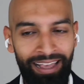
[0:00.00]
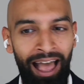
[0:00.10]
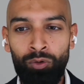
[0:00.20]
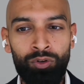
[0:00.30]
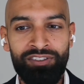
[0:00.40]
Like,
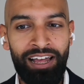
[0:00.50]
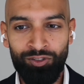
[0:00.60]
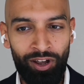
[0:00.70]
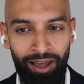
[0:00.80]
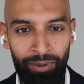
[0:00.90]
how does that
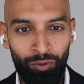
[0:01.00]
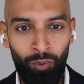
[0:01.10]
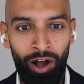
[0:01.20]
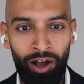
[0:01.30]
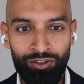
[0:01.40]
dynamic
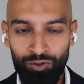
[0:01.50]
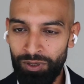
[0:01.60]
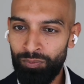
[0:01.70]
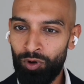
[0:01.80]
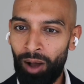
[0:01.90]
work? Do
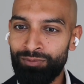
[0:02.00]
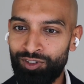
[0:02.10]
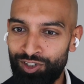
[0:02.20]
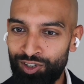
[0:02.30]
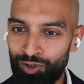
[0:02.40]
people come
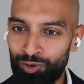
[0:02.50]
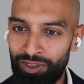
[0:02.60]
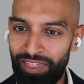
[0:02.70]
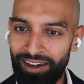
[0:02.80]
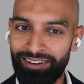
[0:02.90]
to you
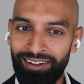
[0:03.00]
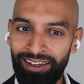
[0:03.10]
and then